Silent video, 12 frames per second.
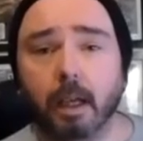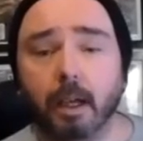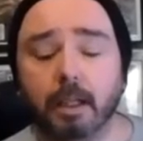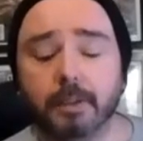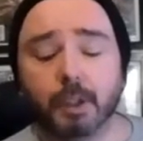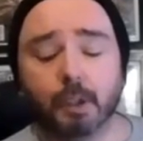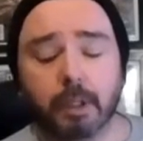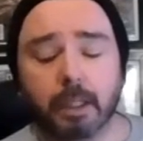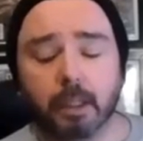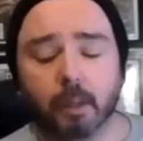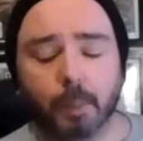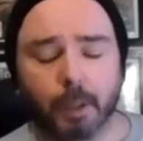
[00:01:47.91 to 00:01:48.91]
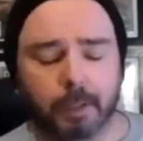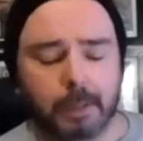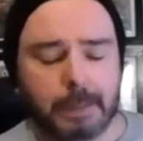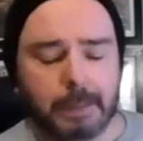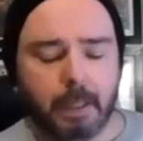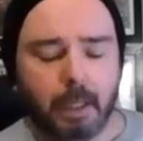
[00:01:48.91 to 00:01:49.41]
It's a great little book.
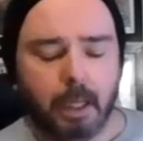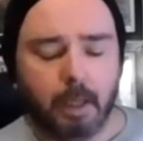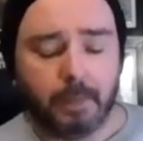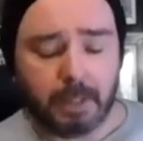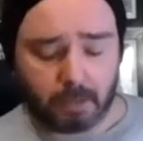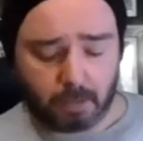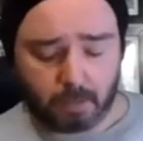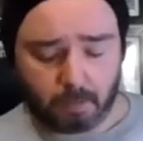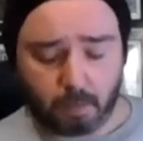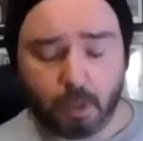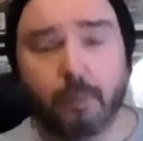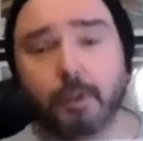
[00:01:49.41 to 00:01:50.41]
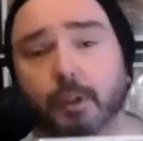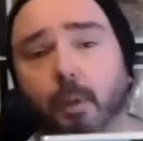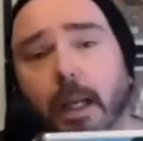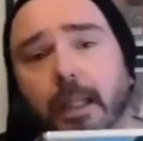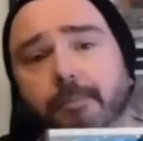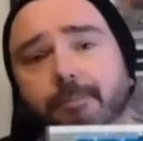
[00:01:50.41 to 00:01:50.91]
This cover as
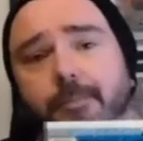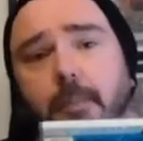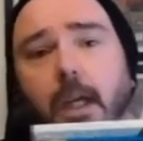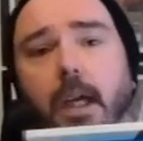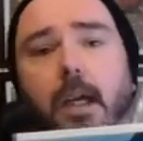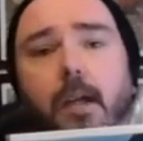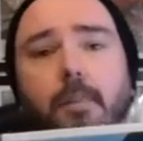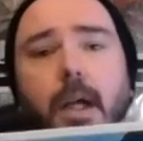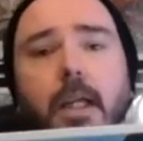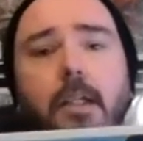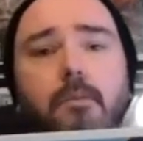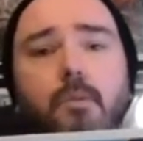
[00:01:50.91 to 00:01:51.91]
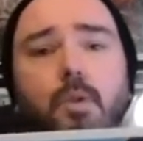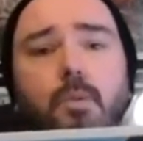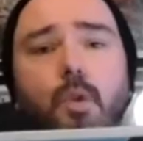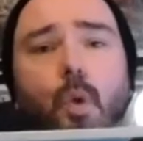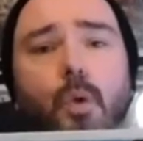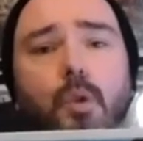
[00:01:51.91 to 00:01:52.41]
well by
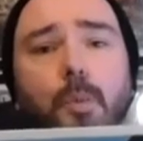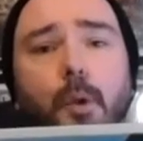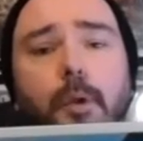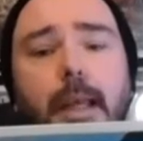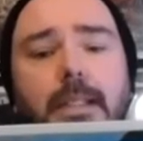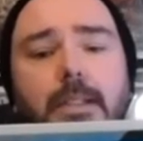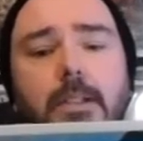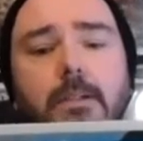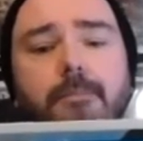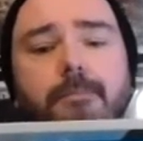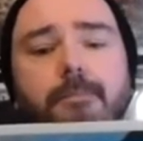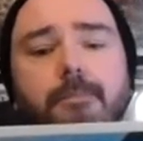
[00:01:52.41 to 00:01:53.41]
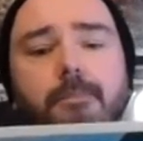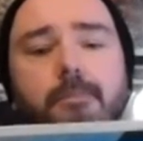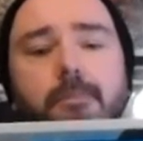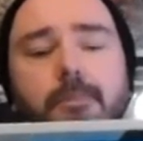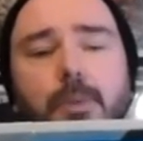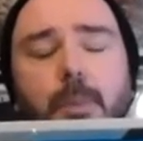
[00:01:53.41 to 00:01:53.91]
George Perez.
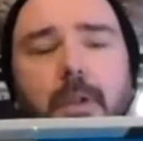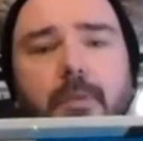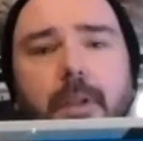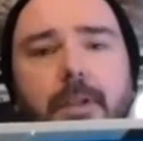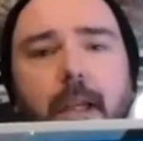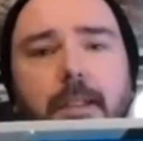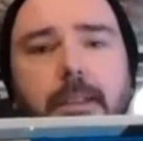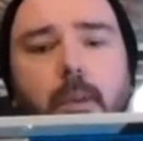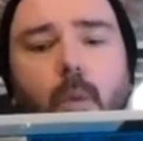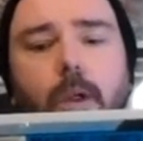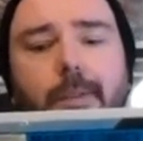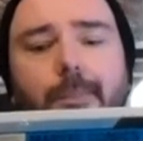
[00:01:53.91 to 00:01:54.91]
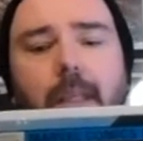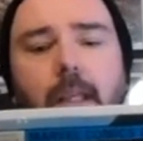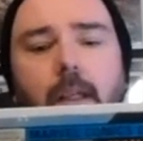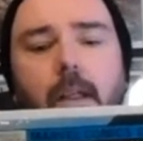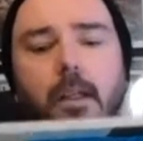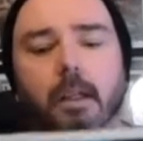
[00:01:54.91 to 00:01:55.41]
It's pretty fantastic work.
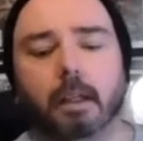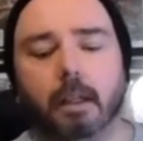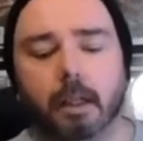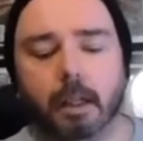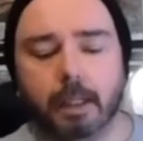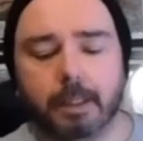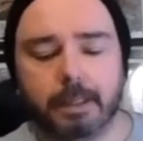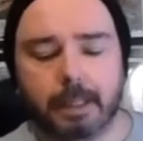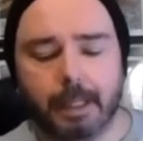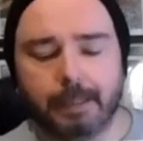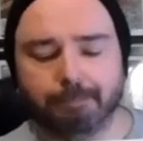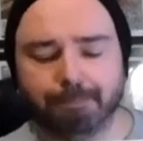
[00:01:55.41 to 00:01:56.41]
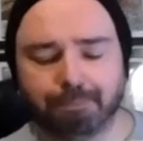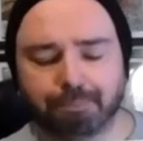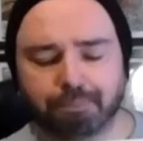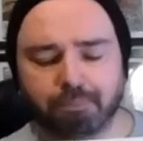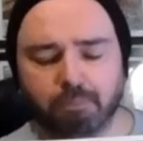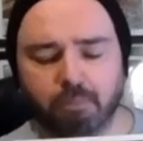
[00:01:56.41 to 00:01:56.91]
And the
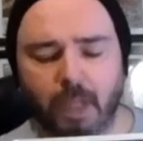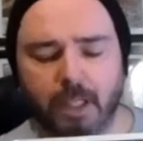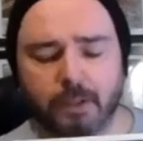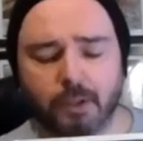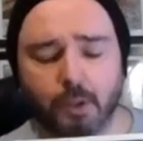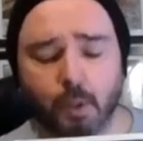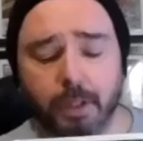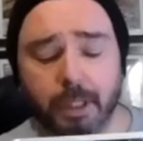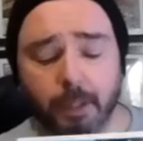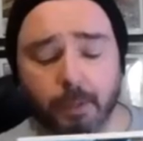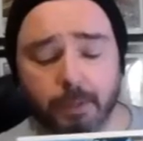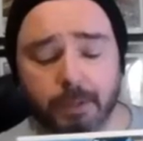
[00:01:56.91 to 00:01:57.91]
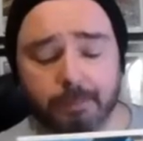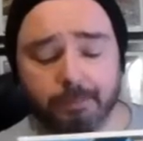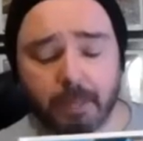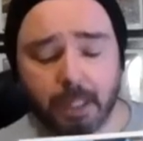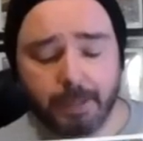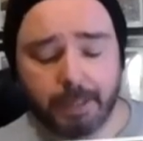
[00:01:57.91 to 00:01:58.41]
story goes
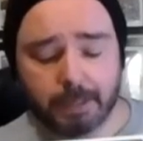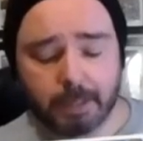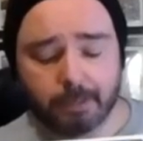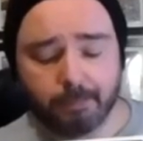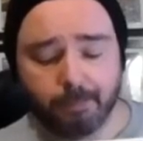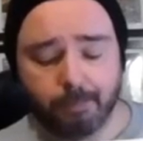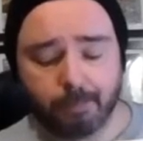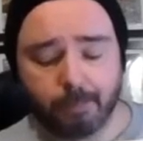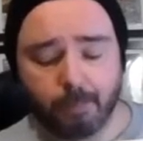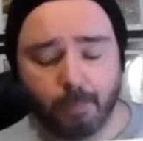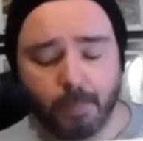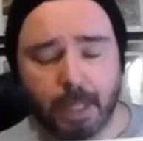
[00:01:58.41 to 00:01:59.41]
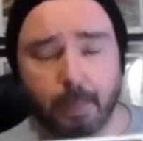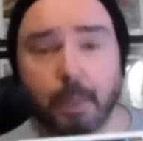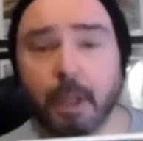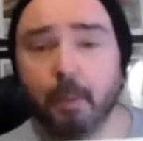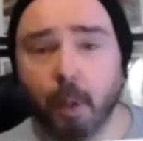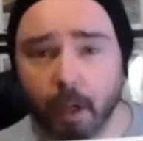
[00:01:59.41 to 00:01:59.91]
in this that
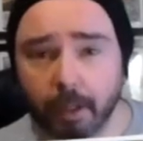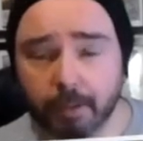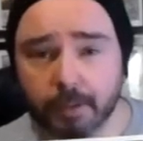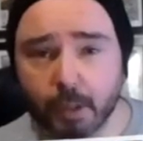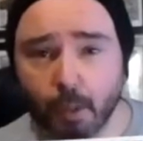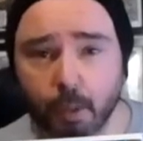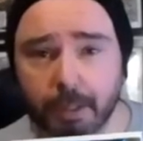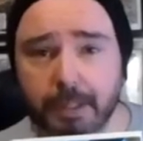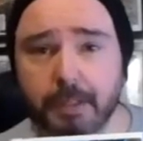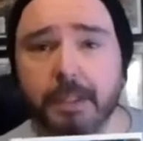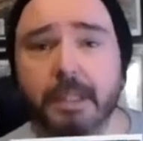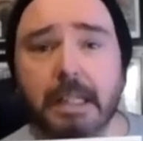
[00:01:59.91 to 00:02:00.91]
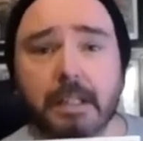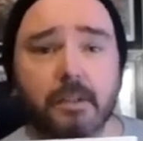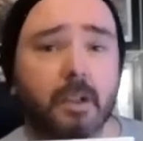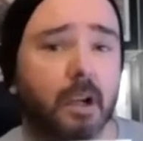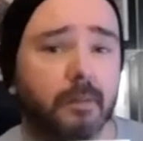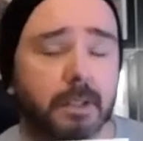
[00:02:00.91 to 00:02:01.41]
Peter Parker's called into the Dean's
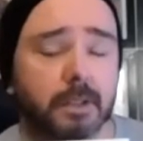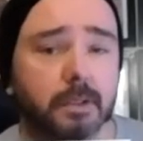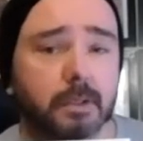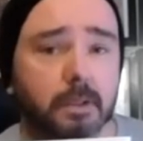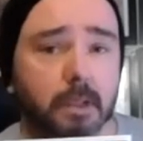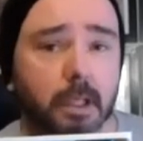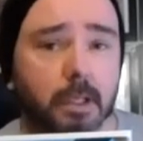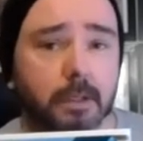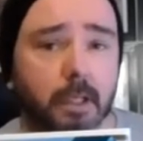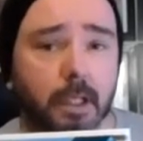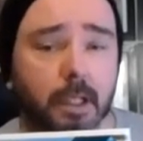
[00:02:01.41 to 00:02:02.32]
office at